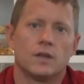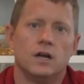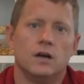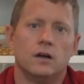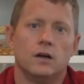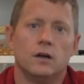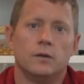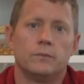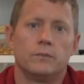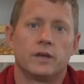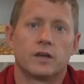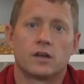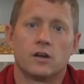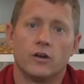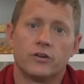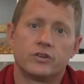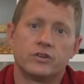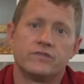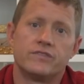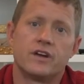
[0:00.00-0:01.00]
Um, it can
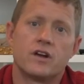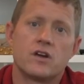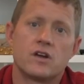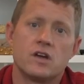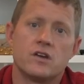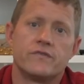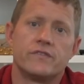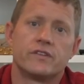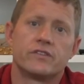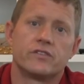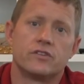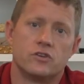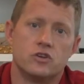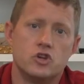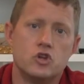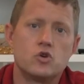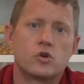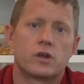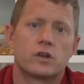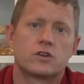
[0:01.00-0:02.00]
also vary if it's
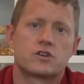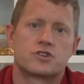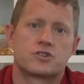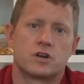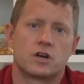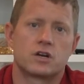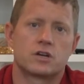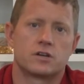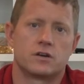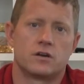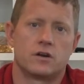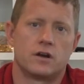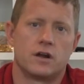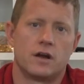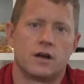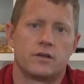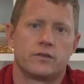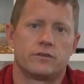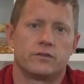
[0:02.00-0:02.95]
new construction or not.